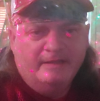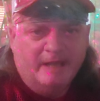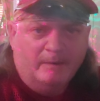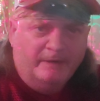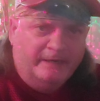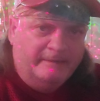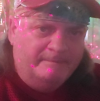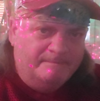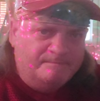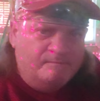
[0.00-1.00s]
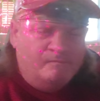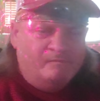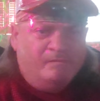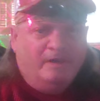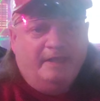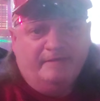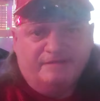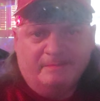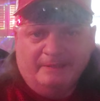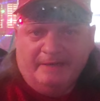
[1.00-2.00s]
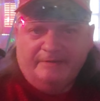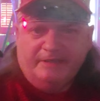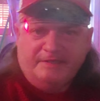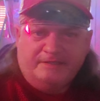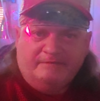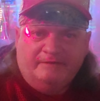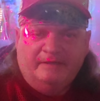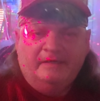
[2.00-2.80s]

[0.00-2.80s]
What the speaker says: that would give similarities of